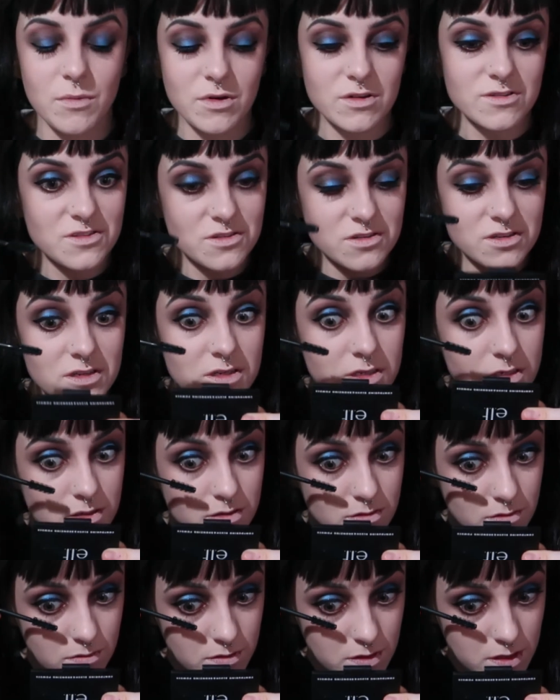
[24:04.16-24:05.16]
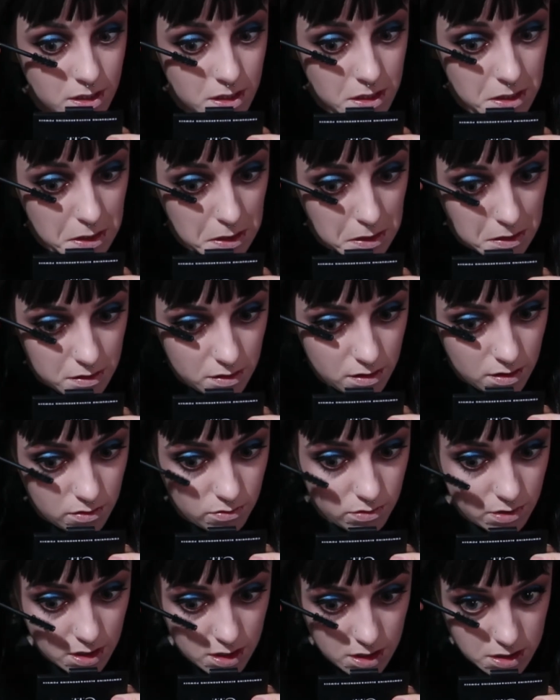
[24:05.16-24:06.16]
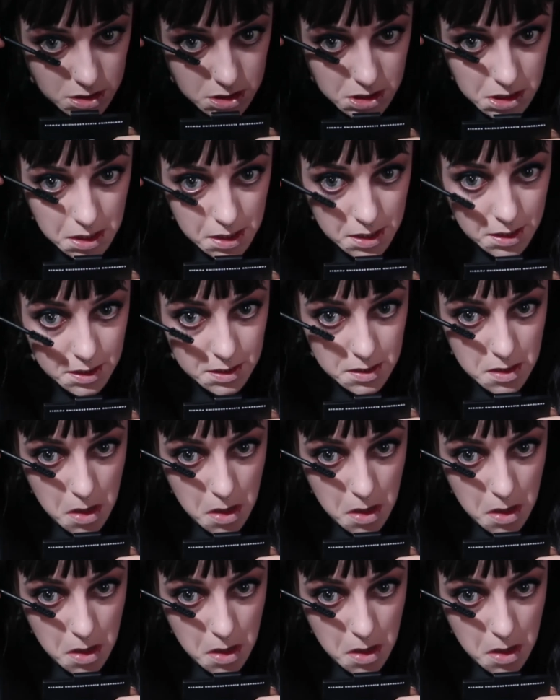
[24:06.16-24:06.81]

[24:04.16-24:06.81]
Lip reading: also going to do the lower lash line.